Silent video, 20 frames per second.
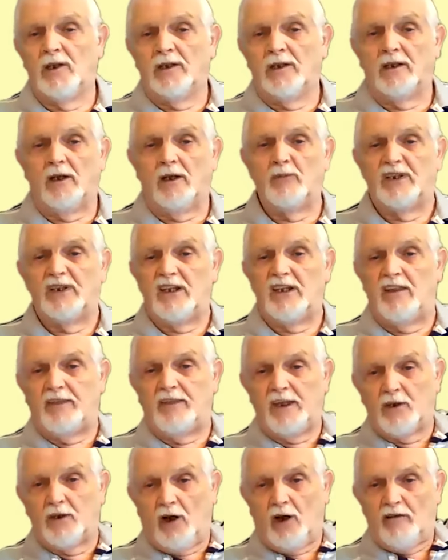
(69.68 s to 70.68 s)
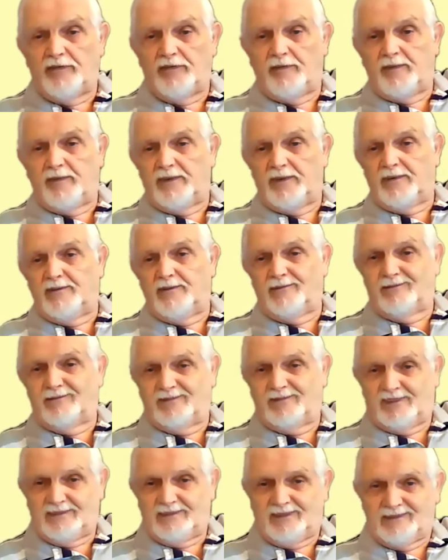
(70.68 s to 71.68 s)
And we can think of
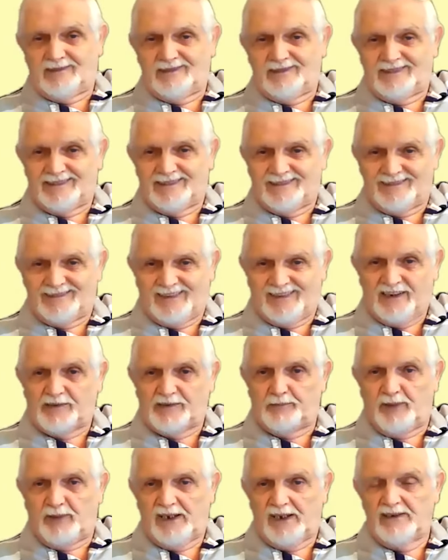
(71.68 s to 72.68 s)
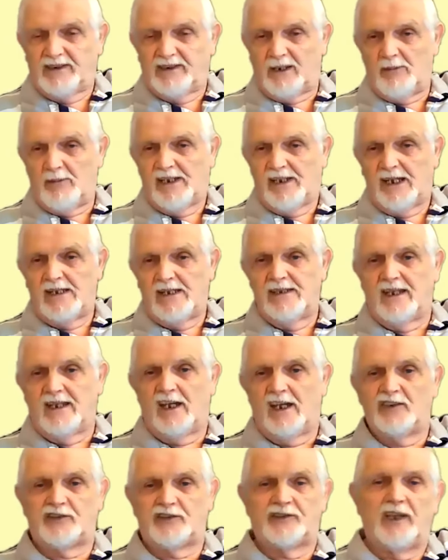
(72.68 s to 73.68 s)
this pin coming in
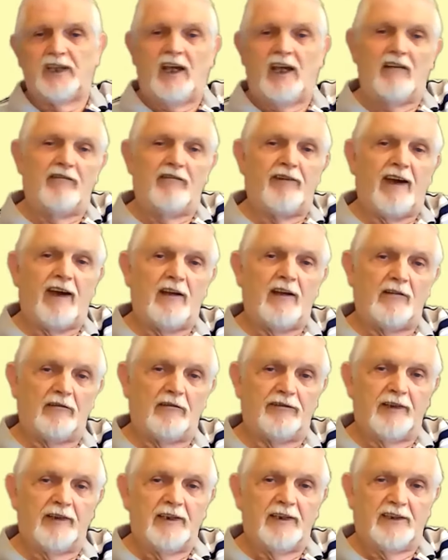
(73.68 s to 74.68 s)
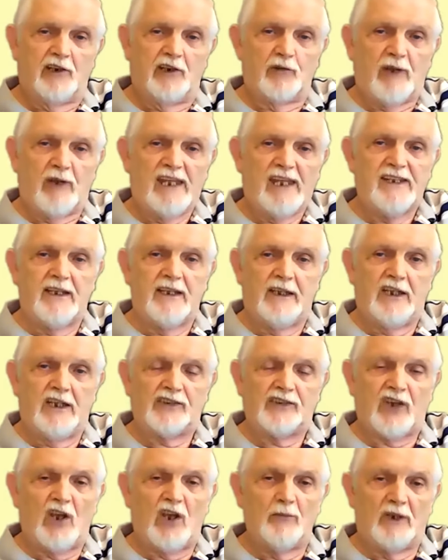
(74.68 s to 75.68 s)
as a valve that regulates
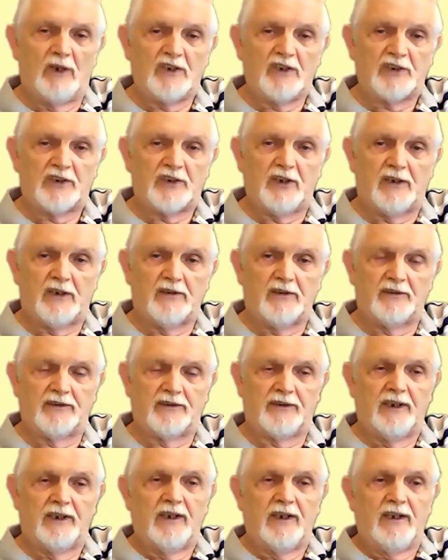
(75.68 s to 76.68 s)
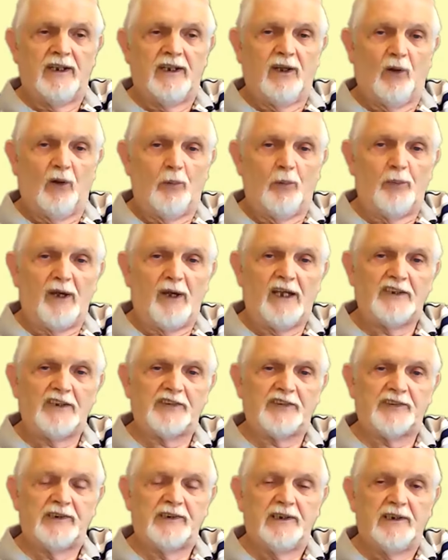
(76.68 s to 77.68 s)
how much current it'll
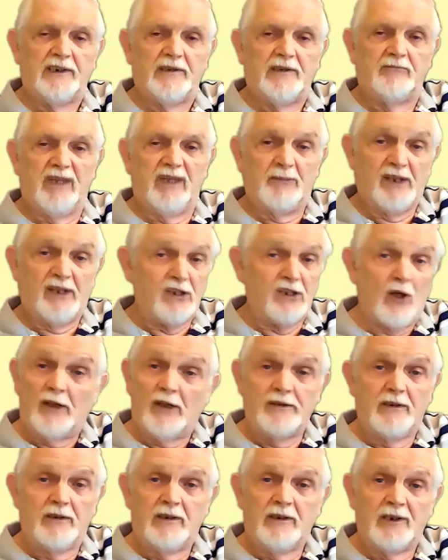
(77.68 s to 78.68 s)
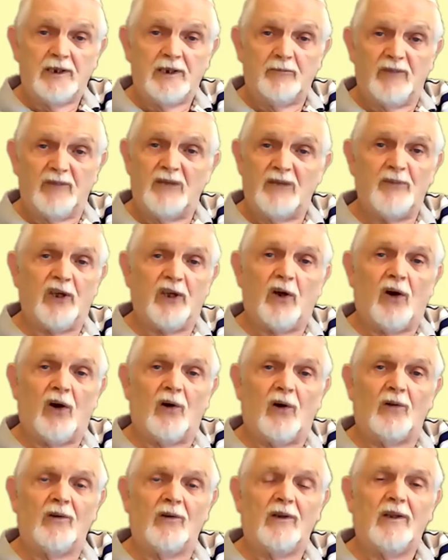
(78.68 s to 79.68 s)
pass, maybe none, maybe
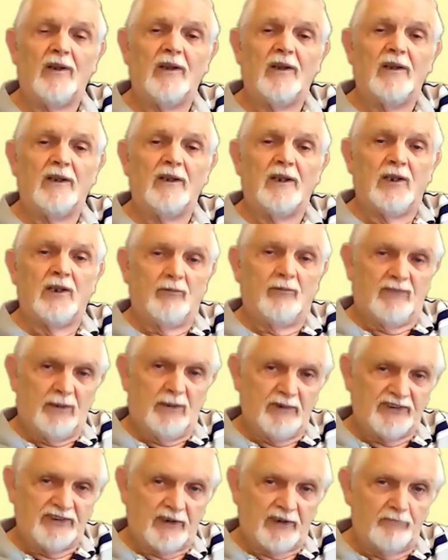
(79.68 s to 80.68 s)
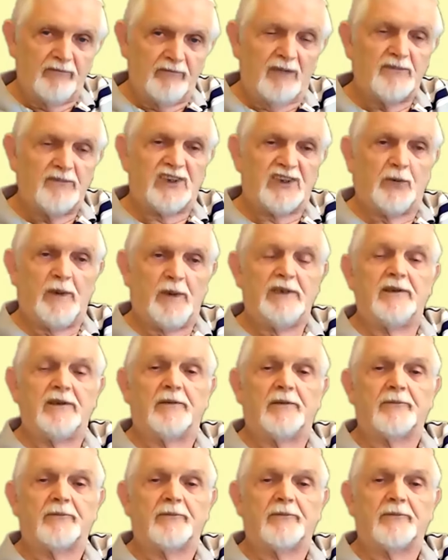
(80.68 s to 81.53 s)
all, maybe something in between.